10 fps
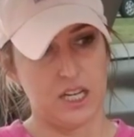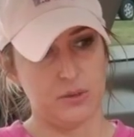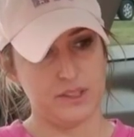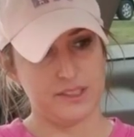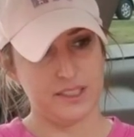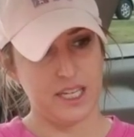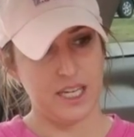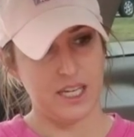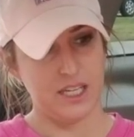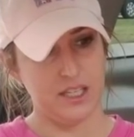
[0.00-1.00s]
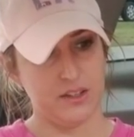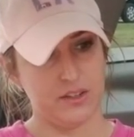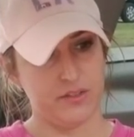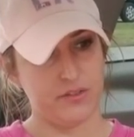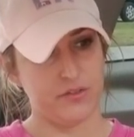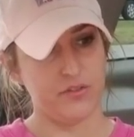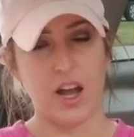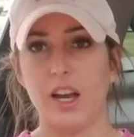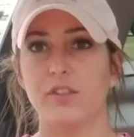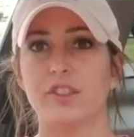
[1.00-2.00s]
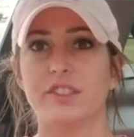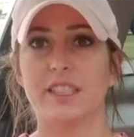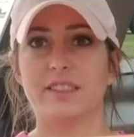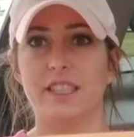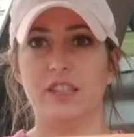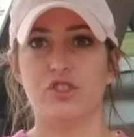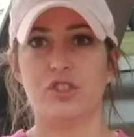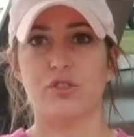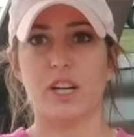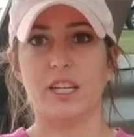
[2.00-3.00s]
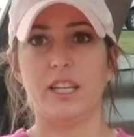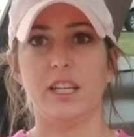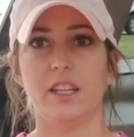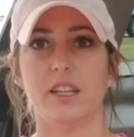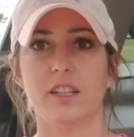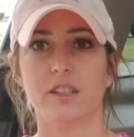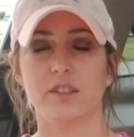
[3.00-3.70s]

I would say five or six inches right here.